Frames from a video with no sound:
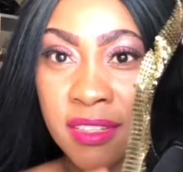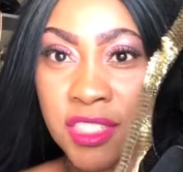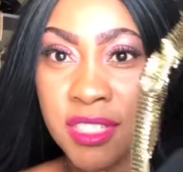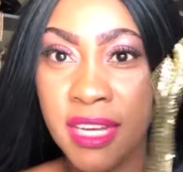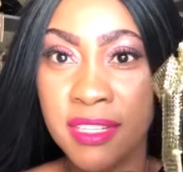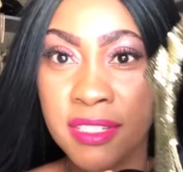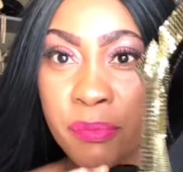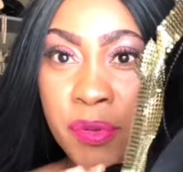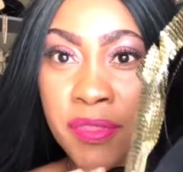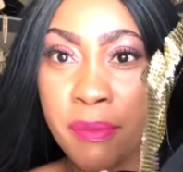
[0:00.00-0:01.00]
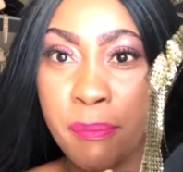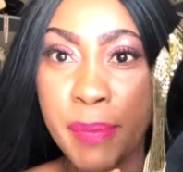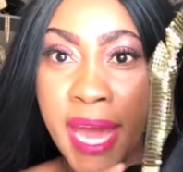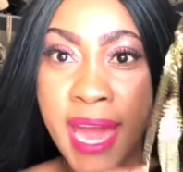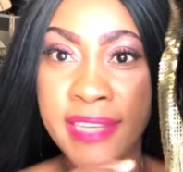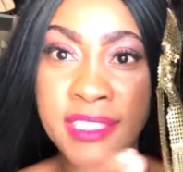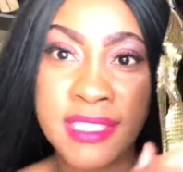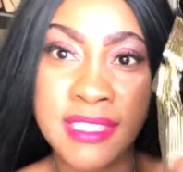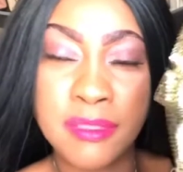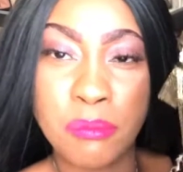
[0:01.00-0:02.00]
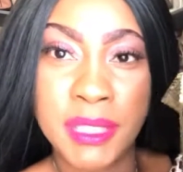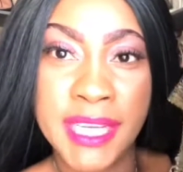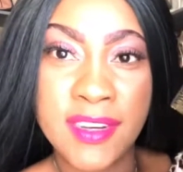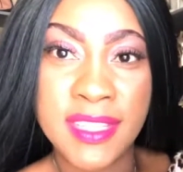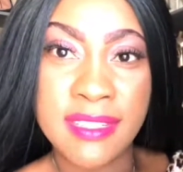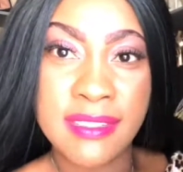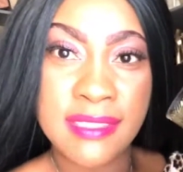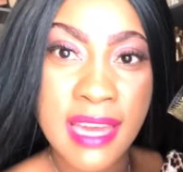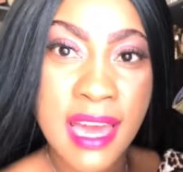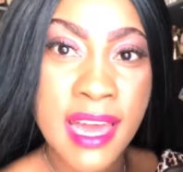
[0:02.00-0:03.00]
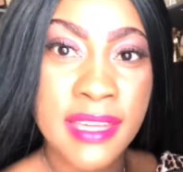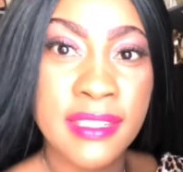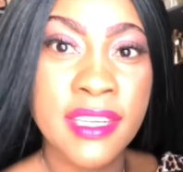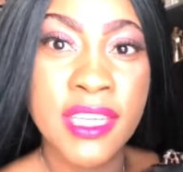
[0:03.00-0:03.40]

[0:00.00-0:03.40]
She's got a zipper in the back. She's got some bling on the side.